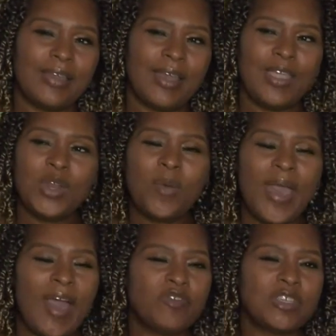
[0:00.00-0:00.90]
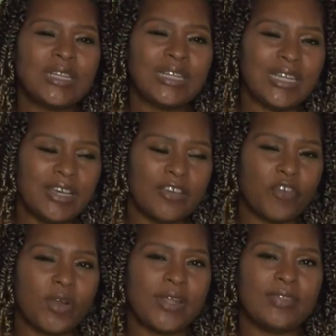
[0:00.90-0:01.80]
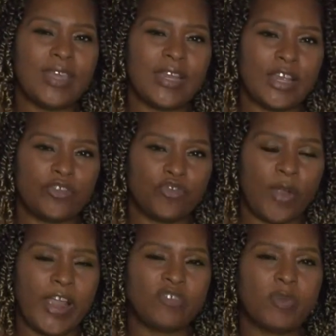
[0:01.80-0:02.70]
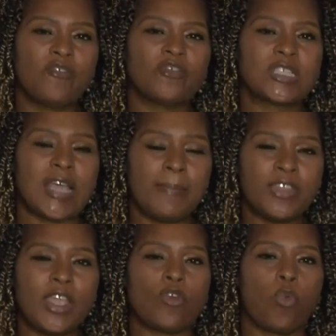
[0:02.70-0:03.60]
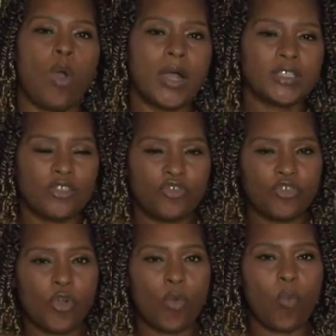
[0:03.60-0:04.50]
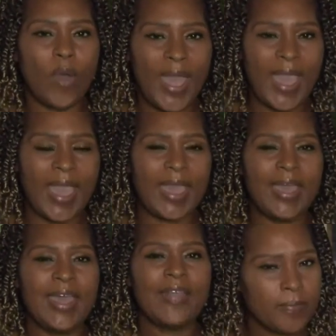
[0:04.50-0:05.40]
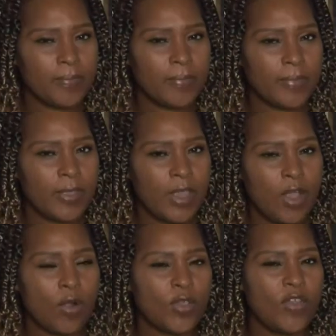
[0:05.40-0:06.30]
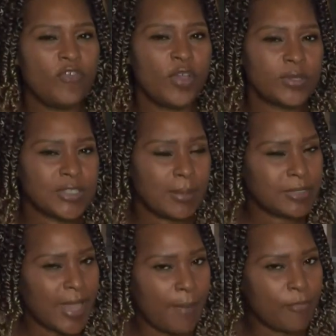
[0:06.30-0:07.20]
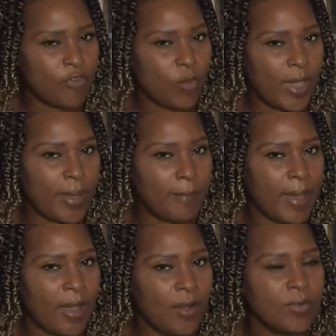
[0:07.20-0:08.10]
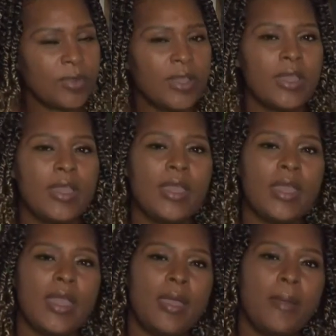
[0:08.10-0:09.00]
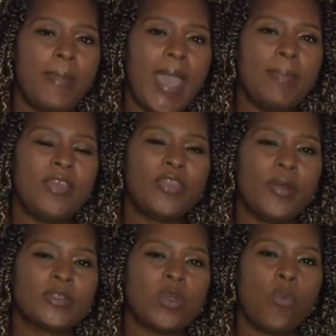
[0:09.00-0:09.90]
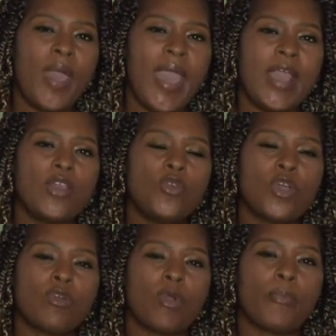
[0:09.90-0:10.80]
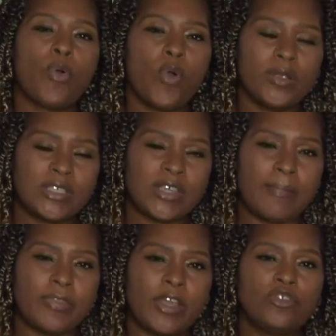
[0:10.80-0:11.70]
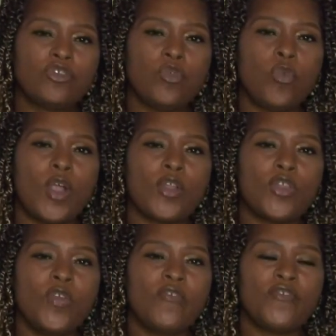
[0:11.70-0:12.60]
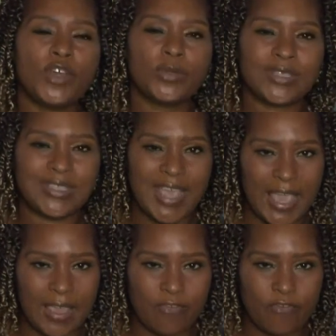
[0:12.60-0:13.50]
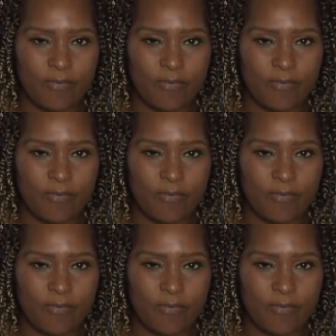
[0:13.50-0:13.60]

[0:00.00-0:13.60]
And you don't have to look for anything that's strange, but if something crosses your way or you feel some type of way about, maybe there's a way you can report something to where you feel safe.